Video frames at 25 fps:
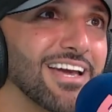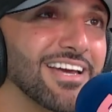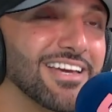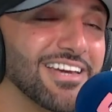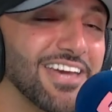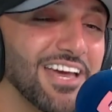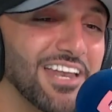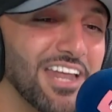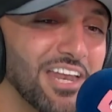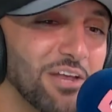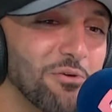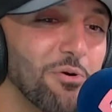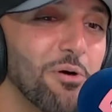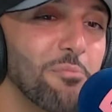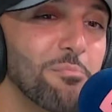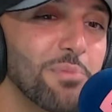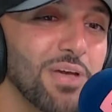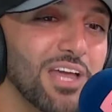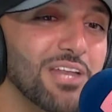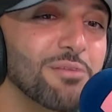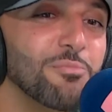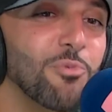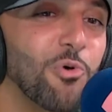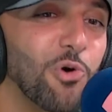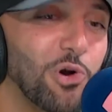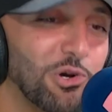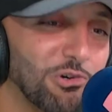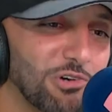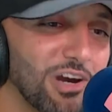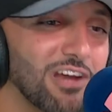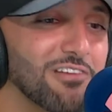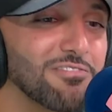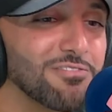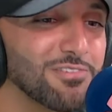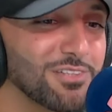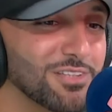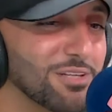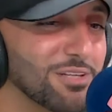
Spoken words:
Can anyone be any more grateful